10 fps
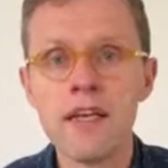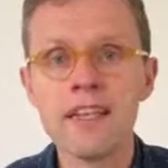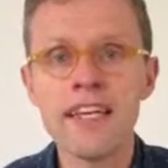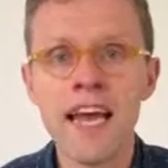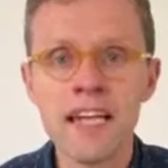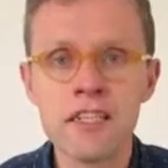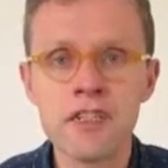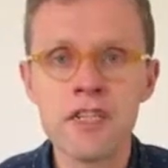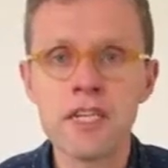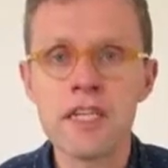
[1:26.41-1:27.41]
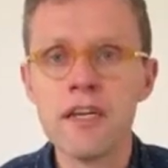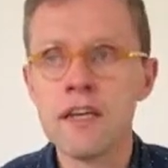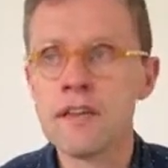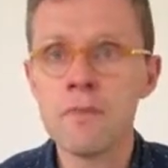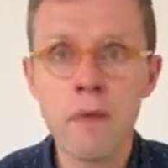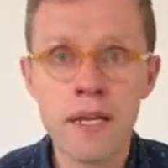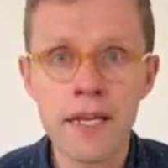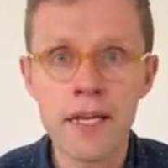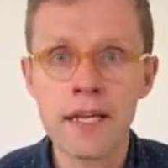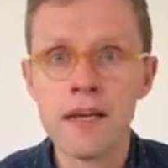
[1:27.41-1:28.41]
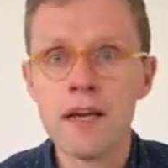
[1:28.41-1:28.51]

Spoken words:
the energy, the money,